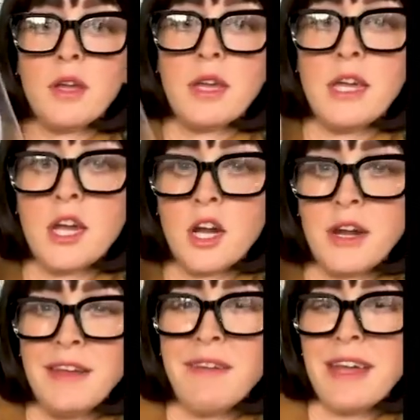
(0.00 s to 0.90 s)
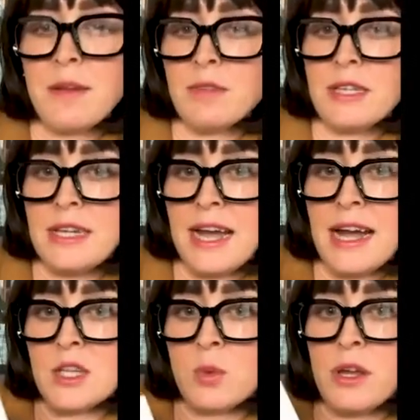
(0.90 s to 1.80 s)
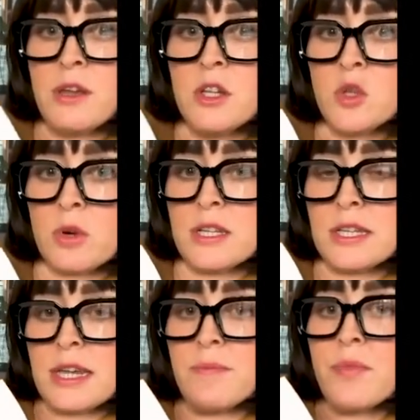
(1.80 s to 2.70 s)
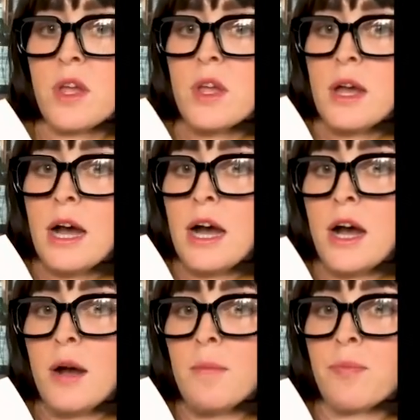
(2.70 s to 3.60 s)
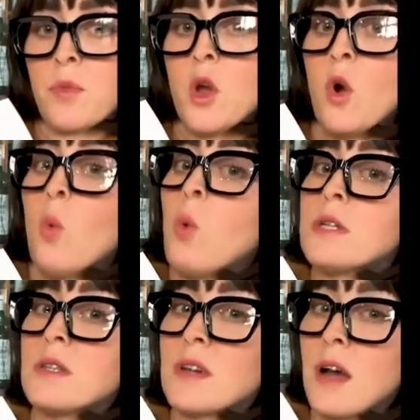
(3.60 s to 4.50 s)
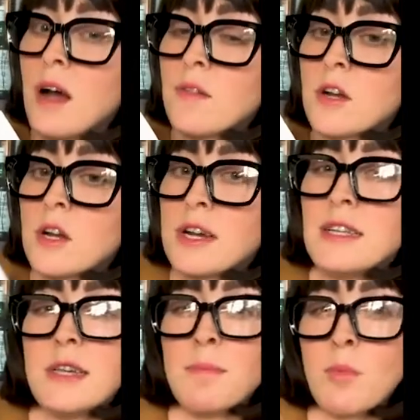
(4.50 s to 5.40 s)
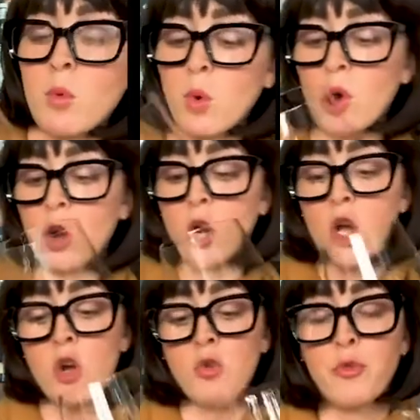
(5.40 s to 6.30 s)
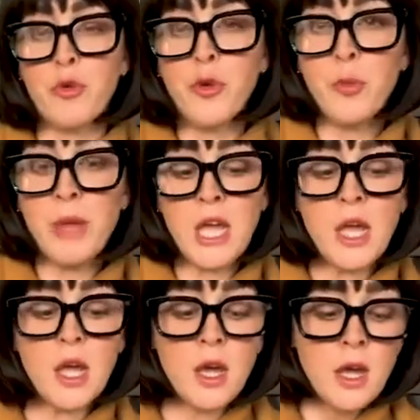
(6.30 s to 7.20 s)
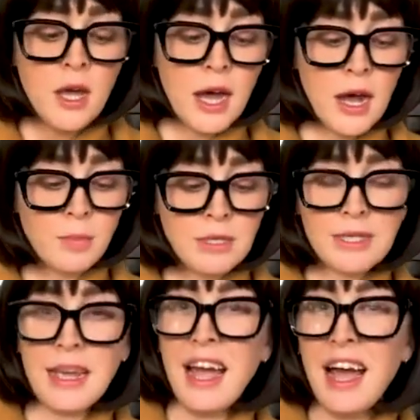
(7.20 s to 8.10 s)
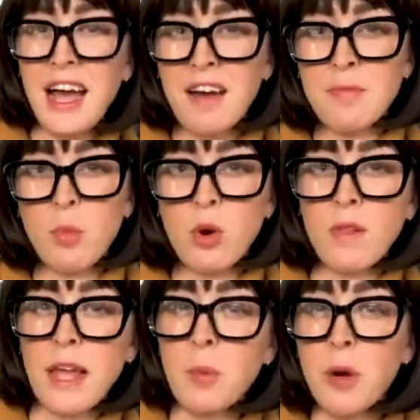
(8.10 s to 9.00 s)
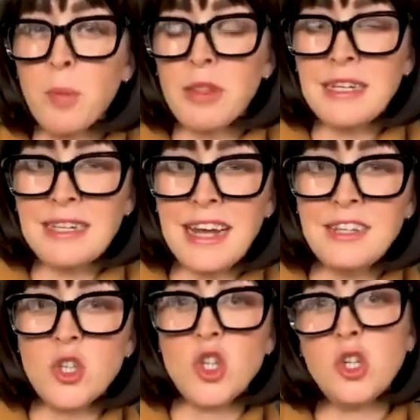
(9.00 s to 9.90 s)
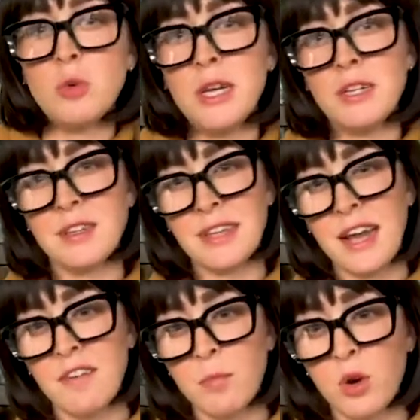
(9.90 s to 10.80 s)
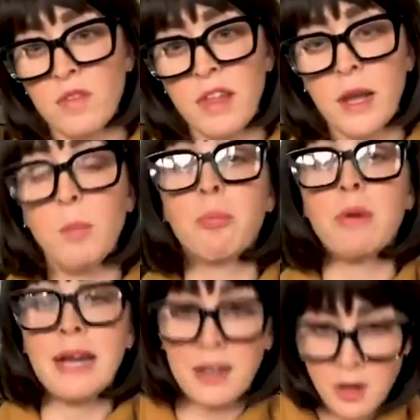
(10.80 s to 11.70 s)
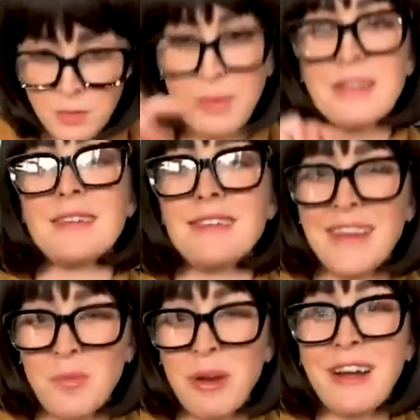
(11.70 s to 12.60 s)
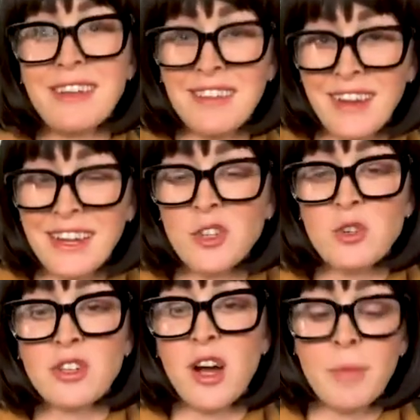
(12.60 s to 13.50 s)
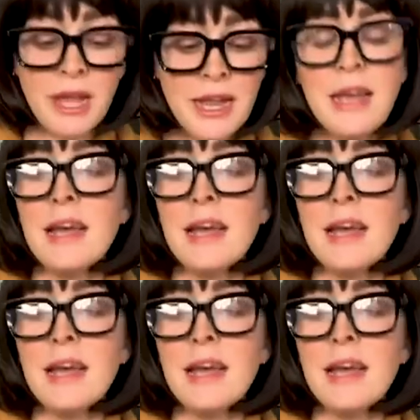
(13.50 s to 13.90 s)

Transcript: here. You can't see as well, you can sort of see. What's the color? Is it more ruby? Does it have more like purpley tints to it? Does it have more of like a brick? Oh, as I said, brick, I saw Andrew's comment.